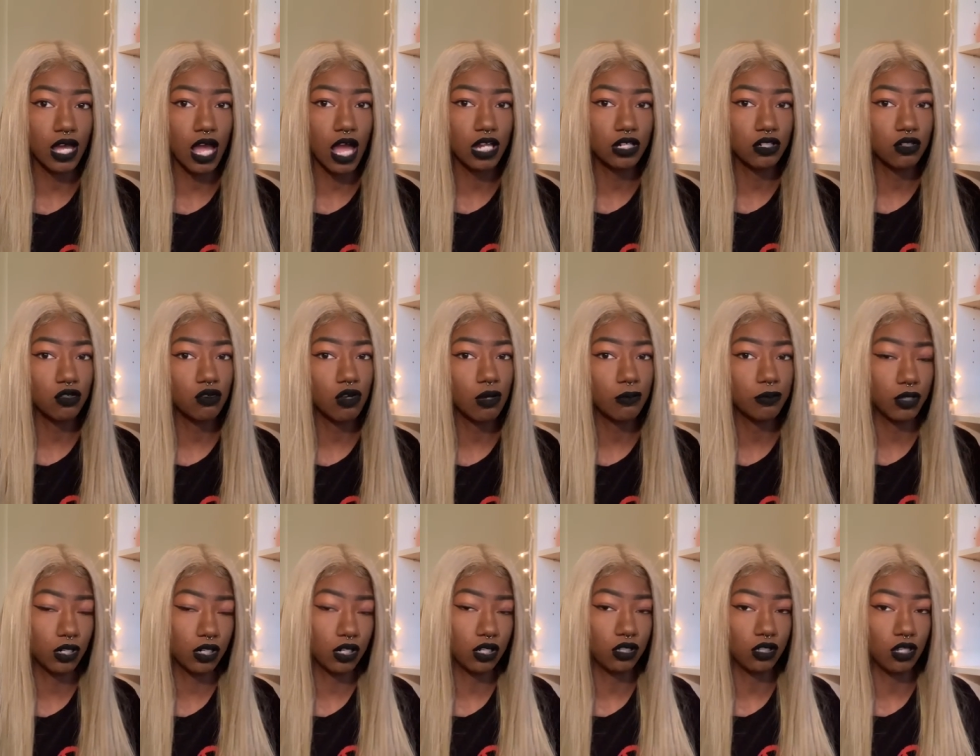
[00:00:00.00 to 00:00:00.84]
I know I'm
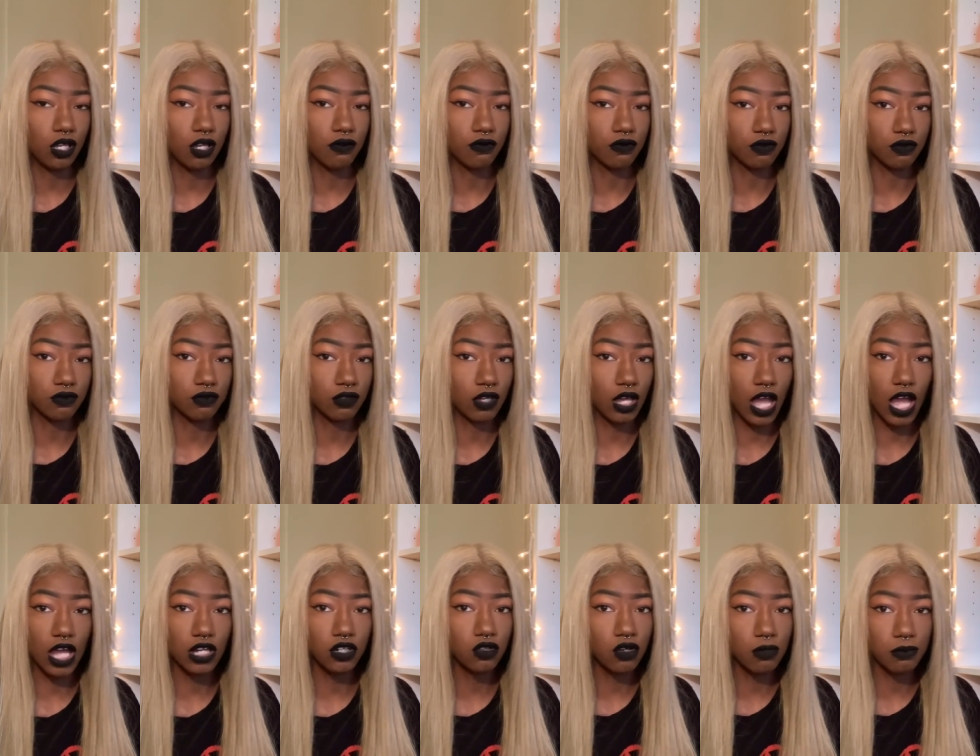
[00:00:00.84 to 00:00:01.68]
gonna love
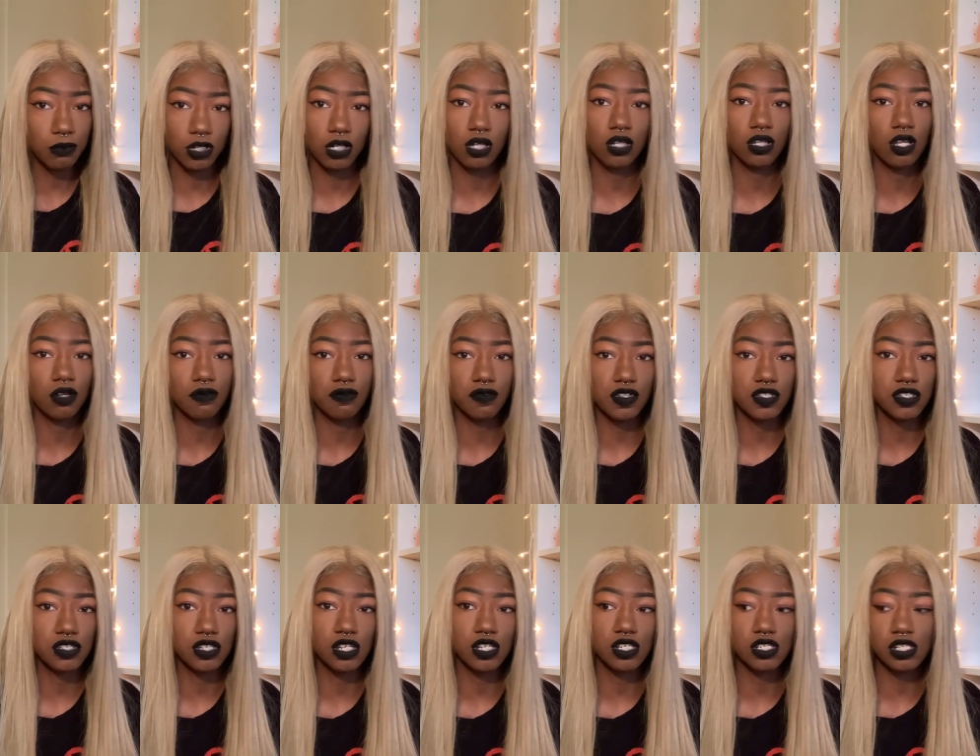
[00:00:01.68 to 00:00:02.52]

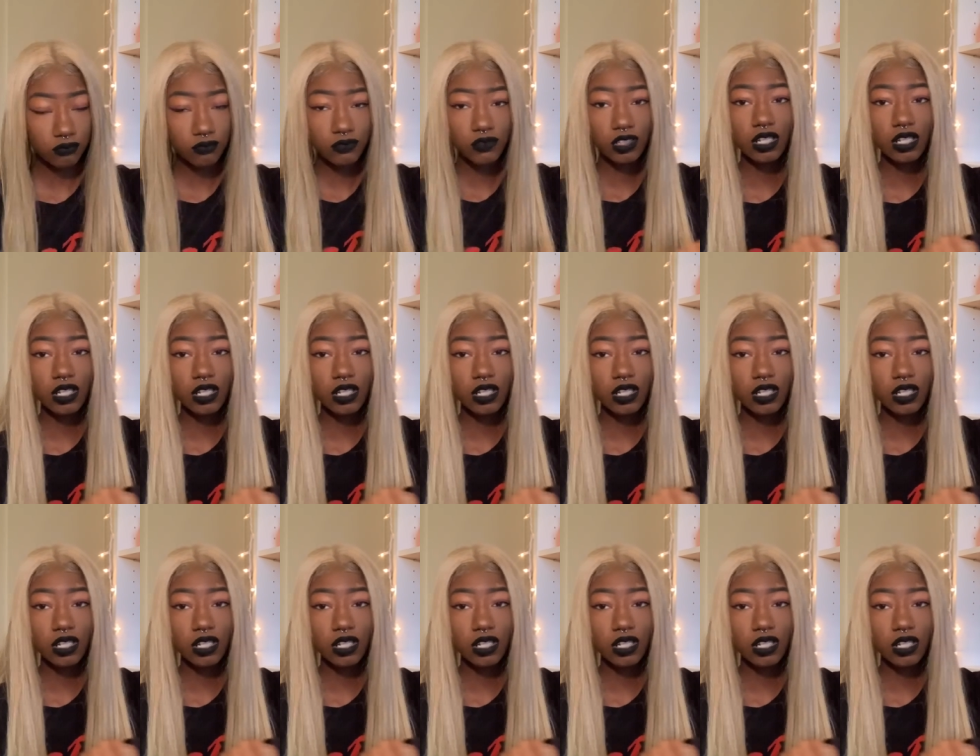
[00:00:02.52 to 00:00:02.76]
Vicious.